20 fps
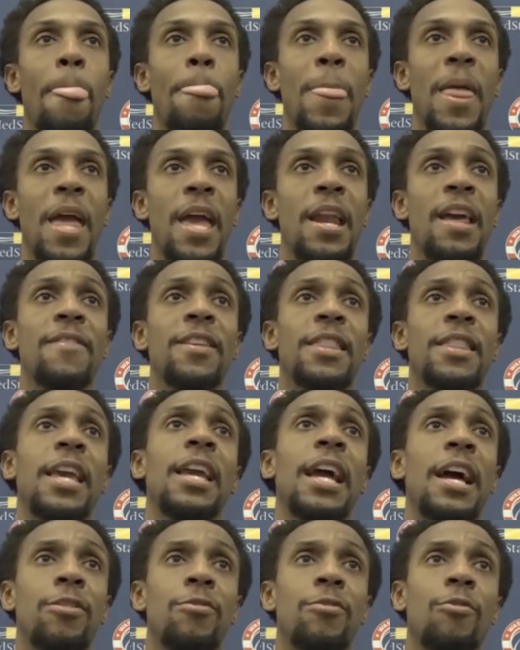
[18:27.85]
And
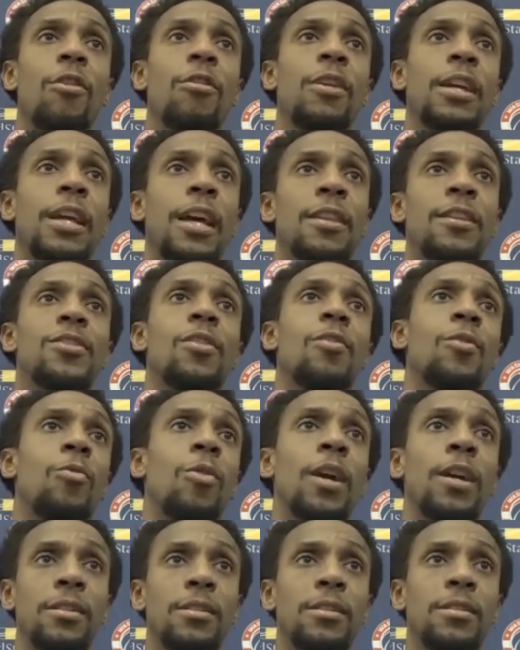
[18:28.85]
everything got thrown together so
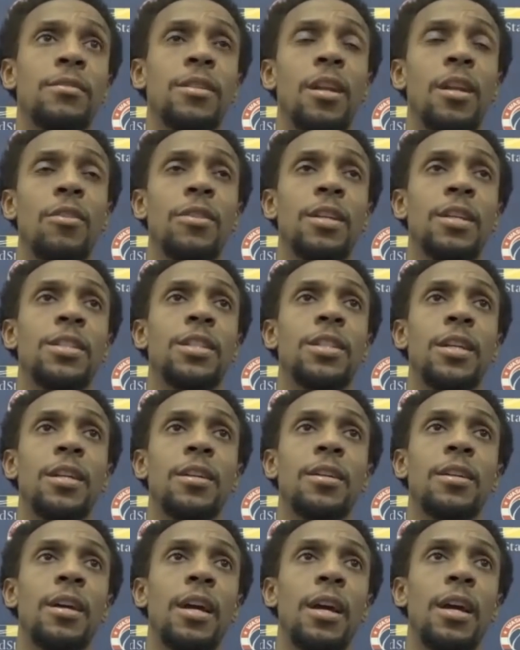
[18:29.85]
quick, you know, this
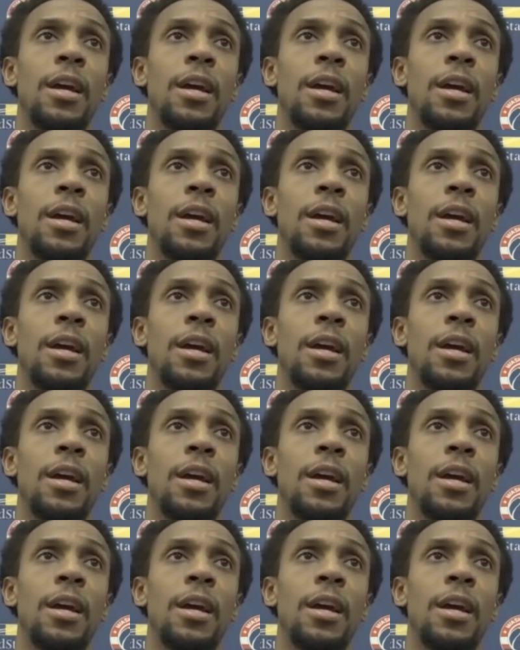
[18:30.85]
year.